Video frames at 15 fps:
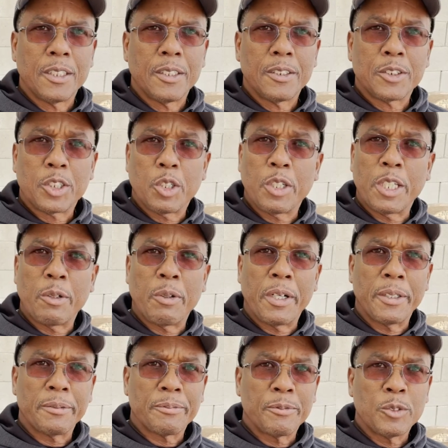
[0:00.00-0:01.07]
So anyway,
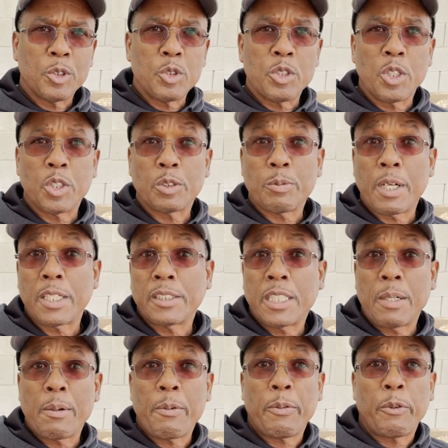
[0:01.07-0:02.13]
who knows? By the
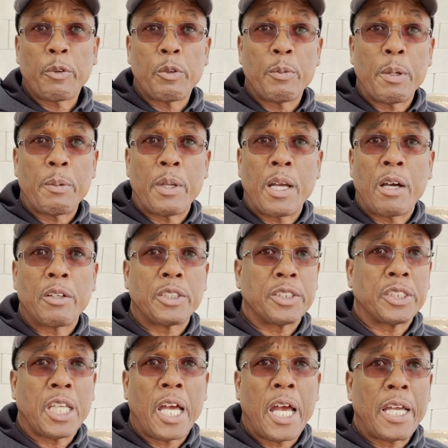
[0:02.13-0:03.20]
time I'm through, maybe I'll
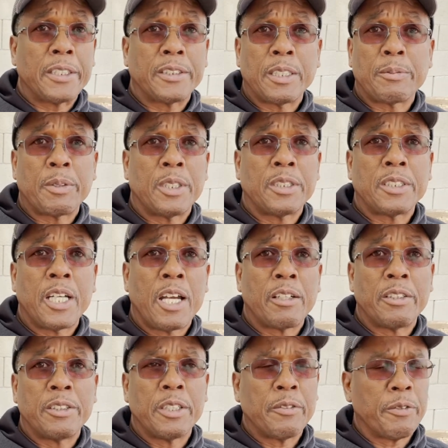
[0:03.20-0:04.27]
decide something entirely
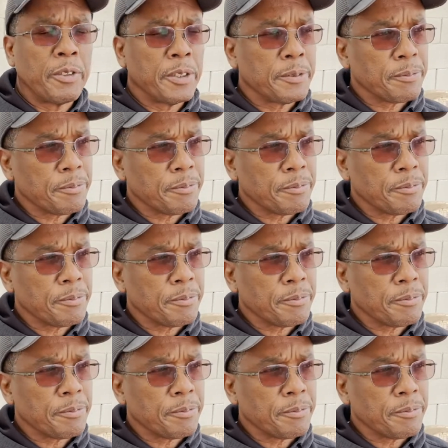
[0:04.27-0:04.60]
different.